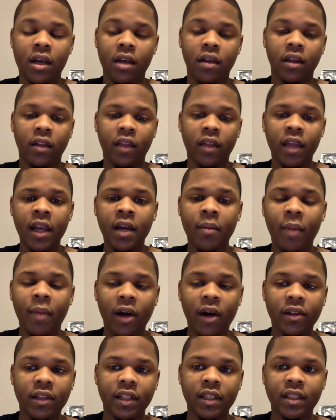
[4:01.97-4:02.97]
The thing
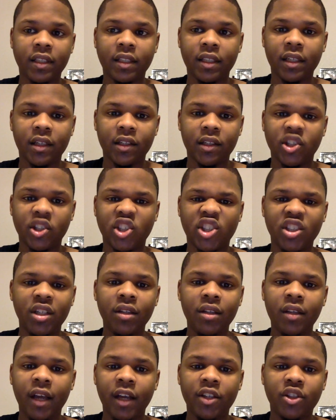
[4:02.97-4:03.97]
about this is,
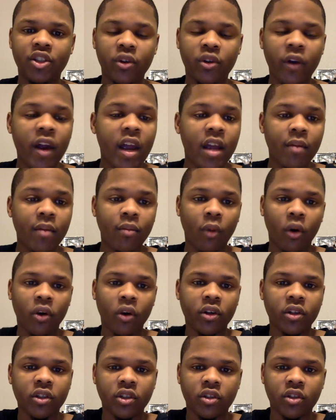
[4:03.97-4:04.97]
should they trade
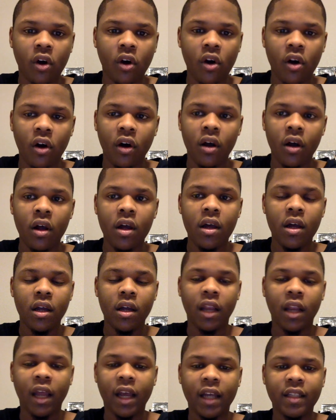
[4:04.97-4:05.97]
Marc Gasol?
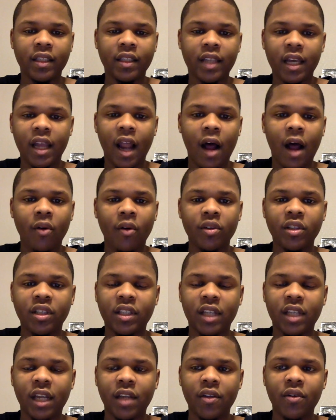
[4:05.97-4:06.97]
Like I said, I was
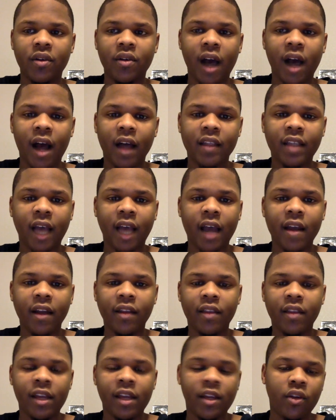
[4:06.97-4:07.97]
just telling you guys, I
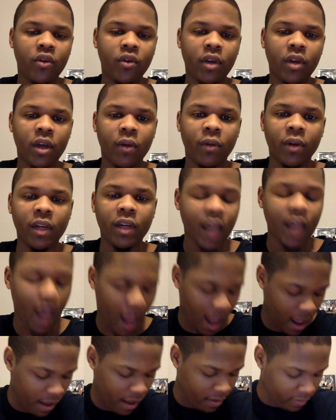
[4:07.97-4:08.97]
didn't think you can really
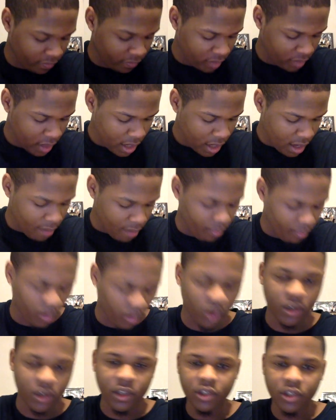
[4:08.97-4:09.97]
have
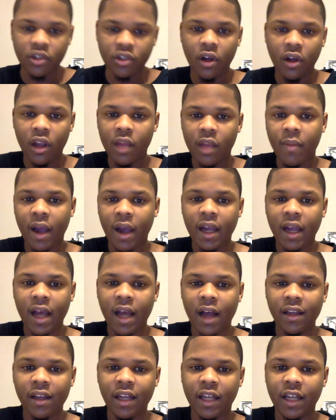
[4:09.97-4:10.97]
Marc Gasol and Mike
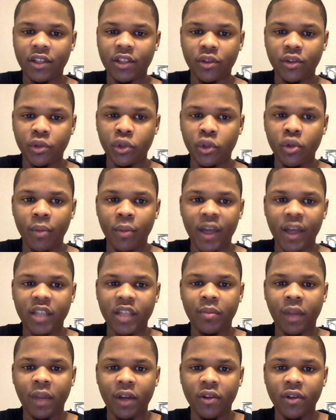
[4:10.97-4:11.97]
Conley as your two
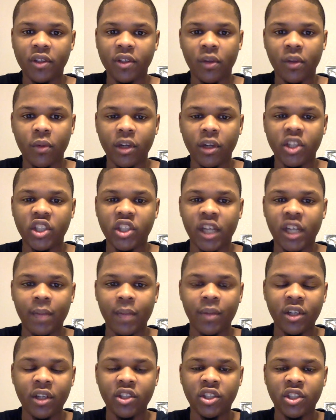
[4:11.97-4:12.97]
best players and win a
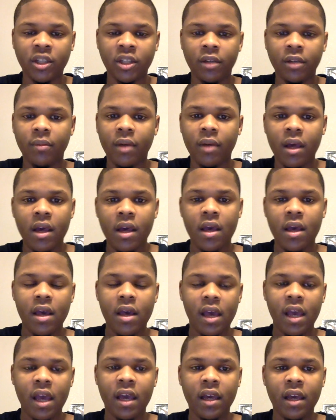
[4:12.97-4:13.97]
championship.
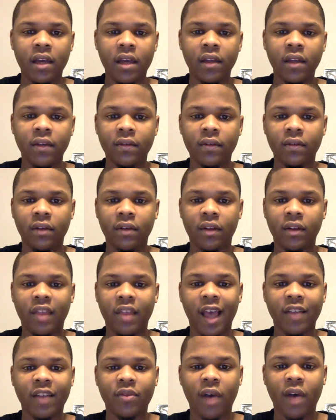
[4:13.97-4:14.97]
And
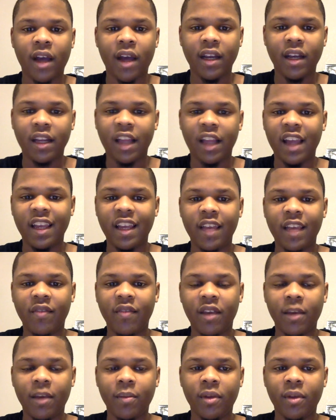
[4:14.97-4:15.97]
that's why I didn't like
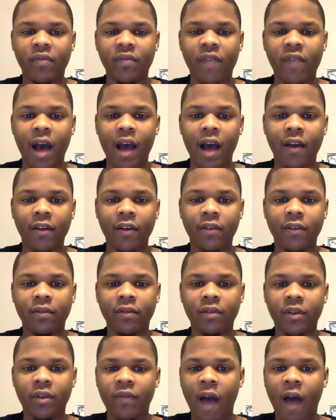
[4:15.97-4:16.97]
giving him the five-year,
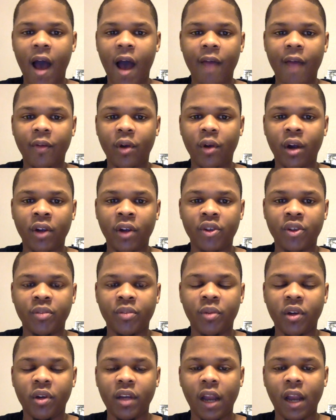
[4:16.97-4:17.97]
$100
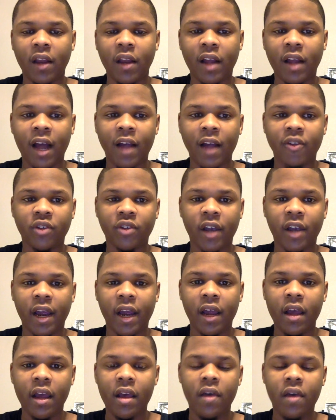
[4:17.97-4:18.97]
million
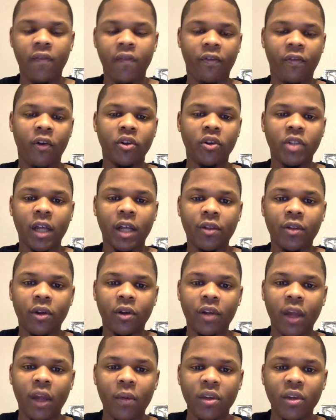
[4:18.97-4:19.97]
contract. First, I
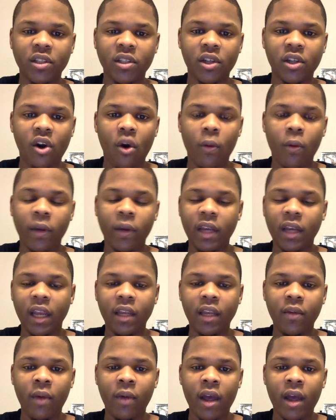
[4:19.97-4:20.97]
thought they wasn't going to win
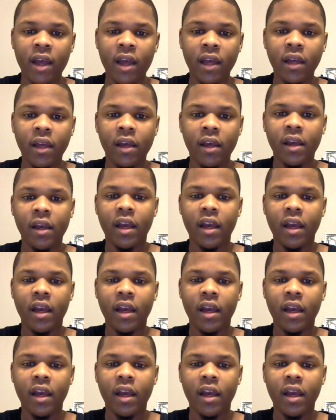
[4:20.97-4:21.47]
anyway.